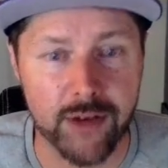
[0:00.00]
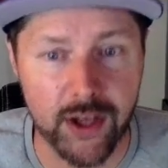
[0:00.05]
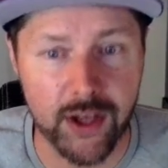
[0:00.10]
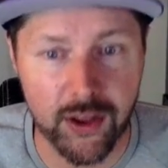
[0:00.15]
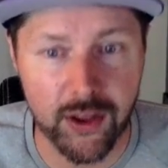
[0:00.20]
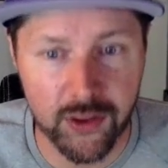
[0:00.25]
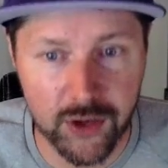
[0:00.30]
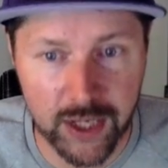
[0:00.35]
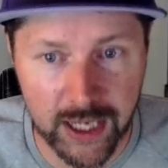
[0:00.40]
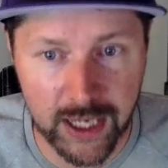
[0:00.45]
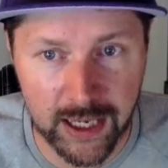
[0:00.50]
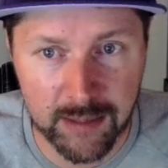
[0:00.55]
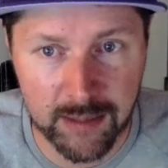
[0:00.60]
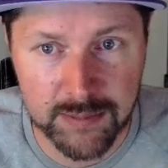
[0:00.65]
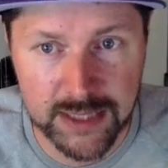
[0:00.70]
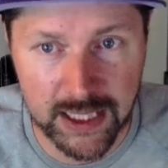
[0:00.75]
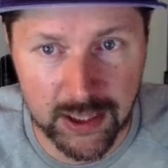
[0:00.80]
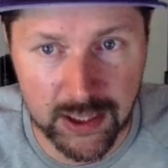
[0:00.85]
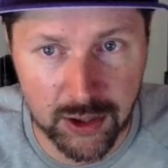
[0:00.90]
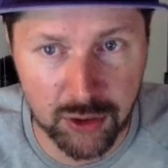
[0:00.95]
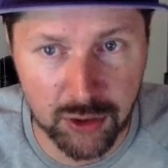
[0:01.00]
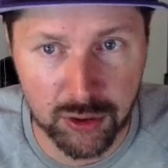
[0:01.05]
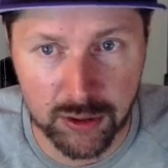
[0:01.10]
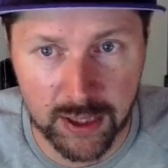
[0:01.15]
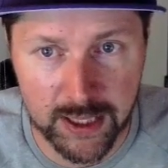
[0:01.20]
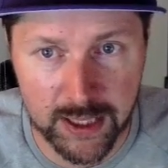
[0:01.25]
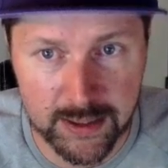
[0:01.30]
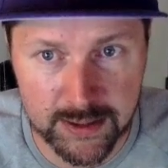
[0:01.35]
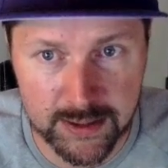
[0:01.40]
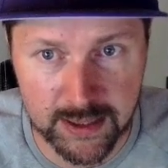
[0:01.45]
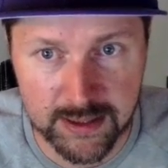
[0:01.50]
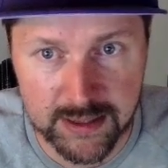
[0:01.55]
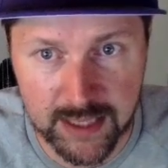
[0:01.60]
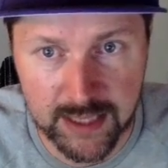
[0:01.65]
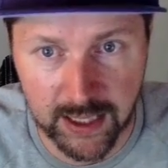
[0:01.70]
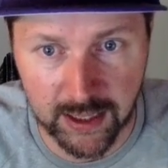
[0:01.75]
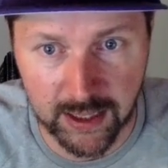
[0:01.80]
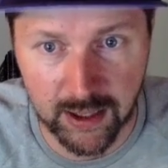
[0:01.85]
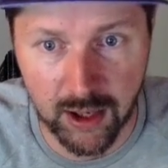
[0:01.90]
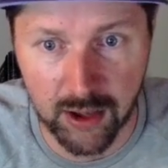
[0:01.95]
other games that utilize this
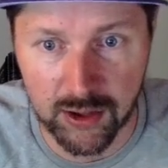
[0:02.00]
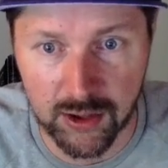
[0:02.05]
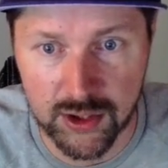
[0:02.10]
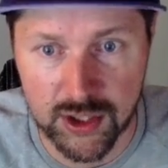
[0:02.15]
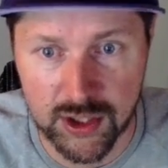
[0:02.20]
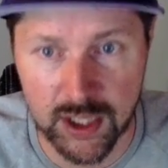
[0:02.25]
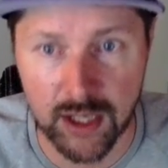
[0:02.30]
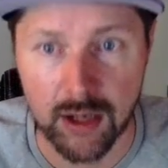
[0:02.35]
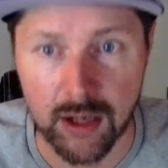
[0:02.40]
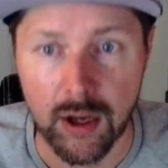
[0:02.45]
technology,